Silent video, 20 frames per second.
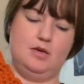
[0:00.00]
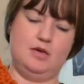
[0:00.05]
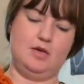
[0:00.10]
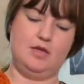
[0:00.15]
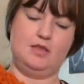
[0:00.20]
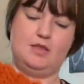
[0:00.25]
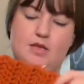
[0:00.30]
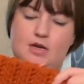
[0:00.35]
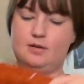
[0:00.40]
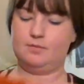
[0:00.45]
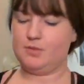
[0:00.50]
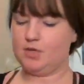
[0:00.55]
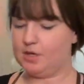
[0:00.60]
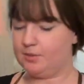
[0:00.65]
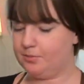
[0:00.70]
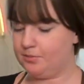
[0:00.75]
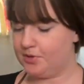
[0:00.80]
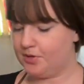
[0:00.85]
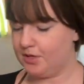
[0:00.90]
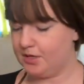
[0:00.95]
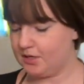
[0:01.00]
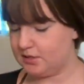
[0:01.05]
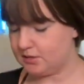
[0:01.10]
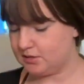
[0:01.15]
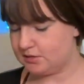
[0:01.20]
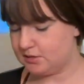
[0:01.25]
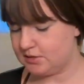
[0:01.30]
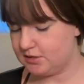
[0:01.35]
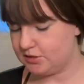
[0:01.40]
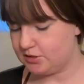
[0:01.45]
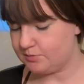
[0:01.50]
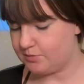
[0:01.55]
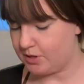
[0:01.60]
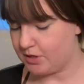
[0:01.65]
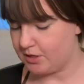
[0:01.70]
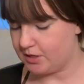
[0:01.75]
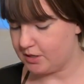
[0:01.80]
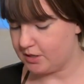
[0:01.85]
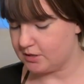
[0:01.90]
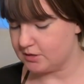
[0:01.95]
And then I'm gonna put stitch
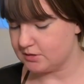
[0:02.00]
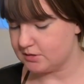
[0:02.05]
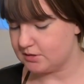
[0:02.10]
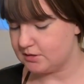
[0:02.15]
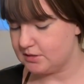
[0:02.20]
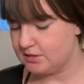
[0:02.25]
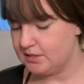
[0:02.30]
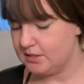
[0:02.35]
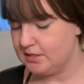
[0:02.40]
markers